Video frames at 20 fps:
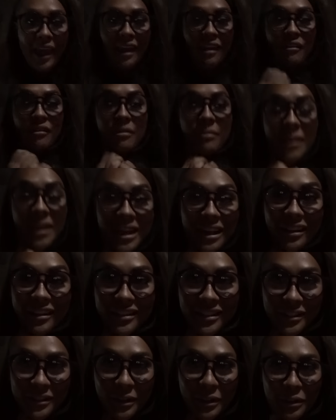Hey everybody,
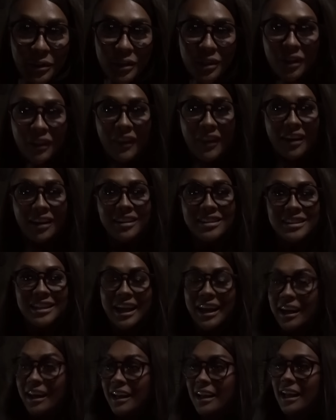it's Sonjdradeluxe
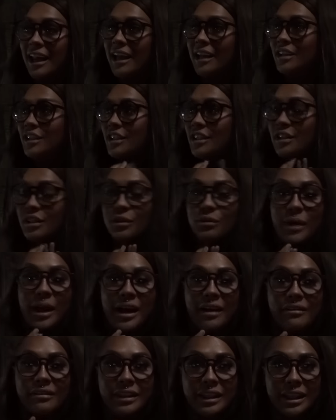and I just
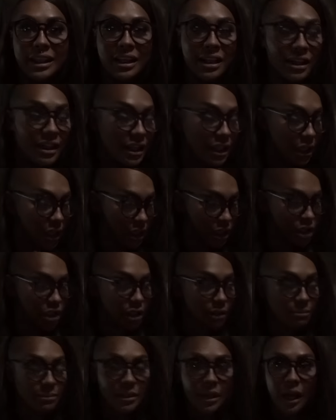arrived in
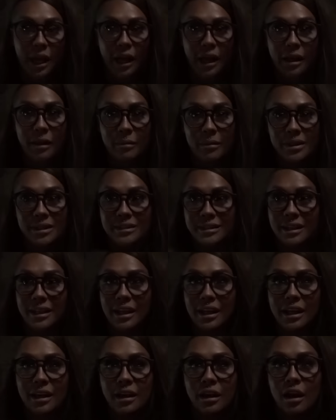Egypt. I'm
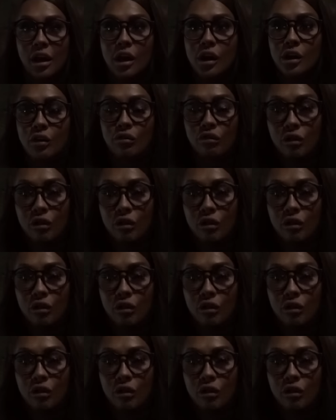sitting on a